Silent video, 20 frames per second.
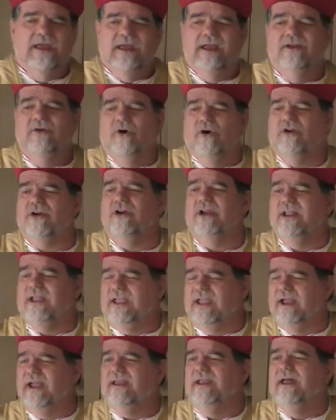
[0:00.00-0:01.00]
in order to
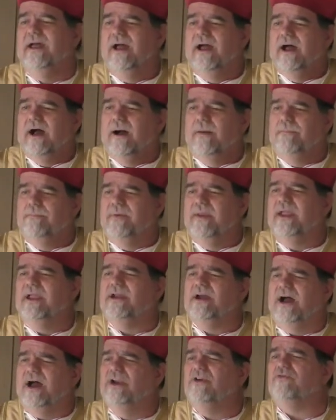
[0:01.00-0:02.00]
get a big
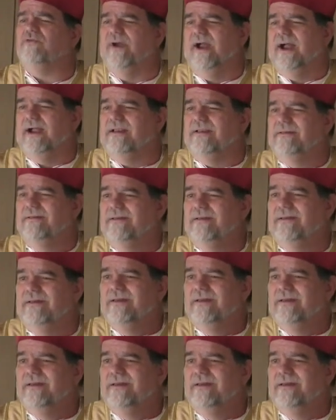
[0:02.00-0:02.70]
contract.